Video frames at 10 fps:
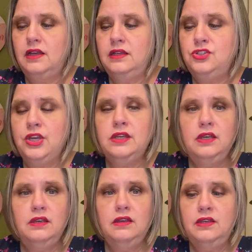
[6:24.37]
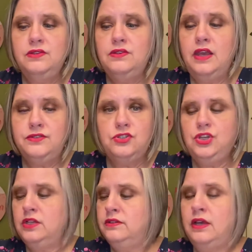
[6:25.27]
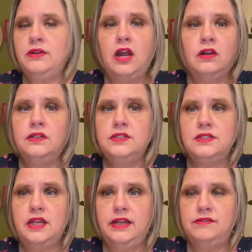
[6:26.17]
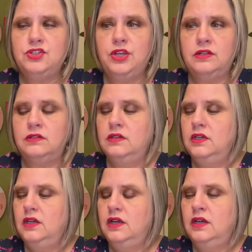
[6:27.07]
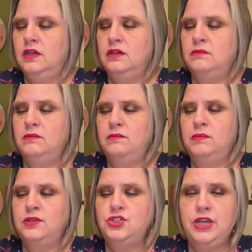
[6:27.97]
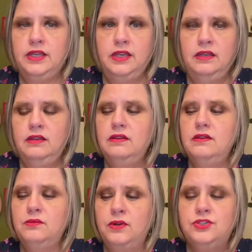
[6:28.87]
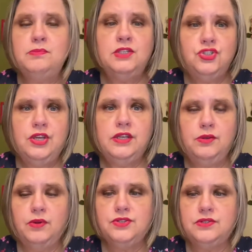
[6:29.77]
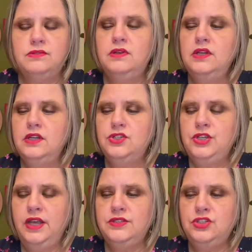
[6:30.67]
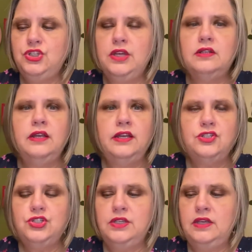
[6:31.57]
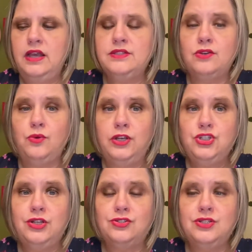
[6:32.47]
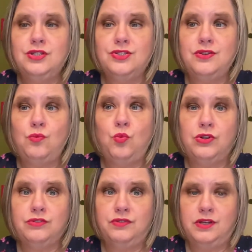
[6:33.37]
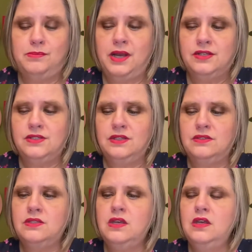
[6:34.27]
Jackie is, has a channel. Now, Carla does not have a channel, um, but Jackie Russell, Miss Jackie Russell, she has a channel and she has a great channel. She does wonderful unboxings.